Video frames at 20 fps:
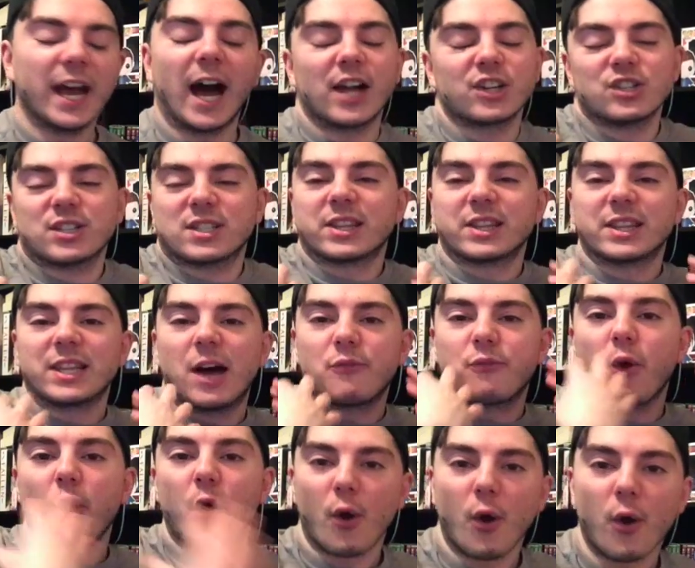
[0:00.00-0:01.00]
I just
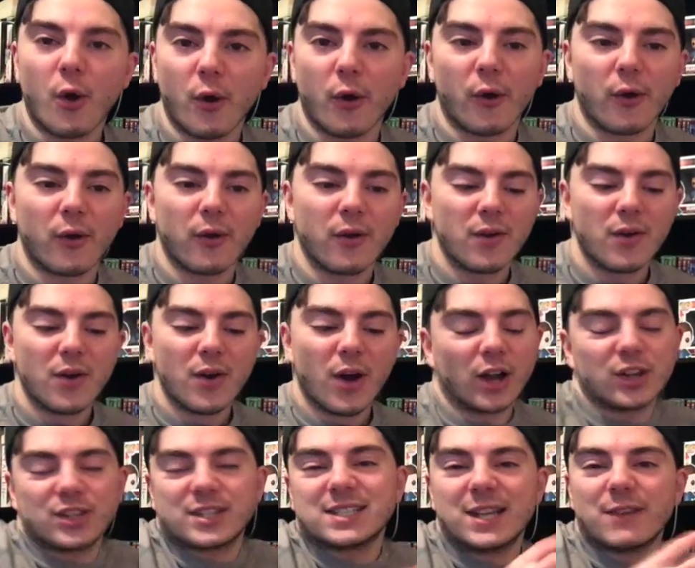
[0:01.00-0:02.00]
love her.
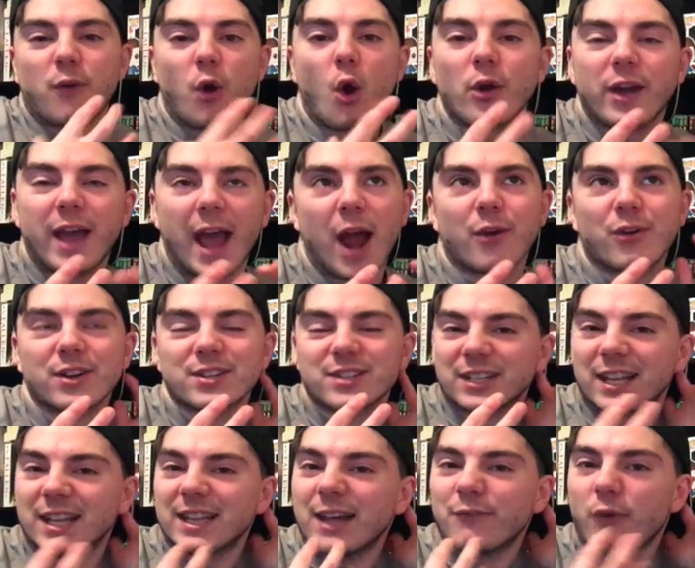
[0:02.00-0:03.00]
I just love her character,
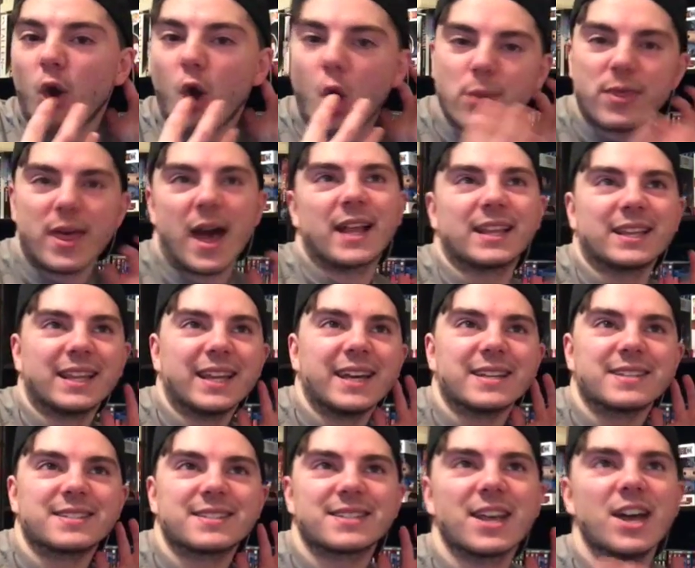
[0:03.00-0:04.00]
and I love her with
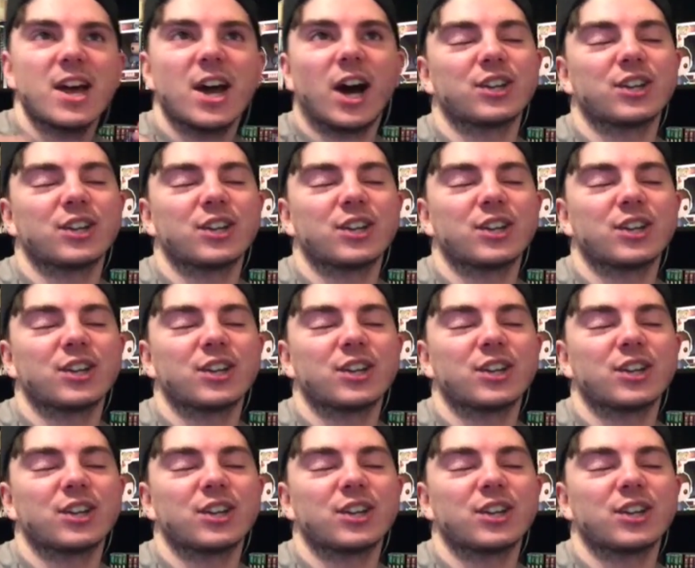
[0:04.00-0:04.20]
Annalise.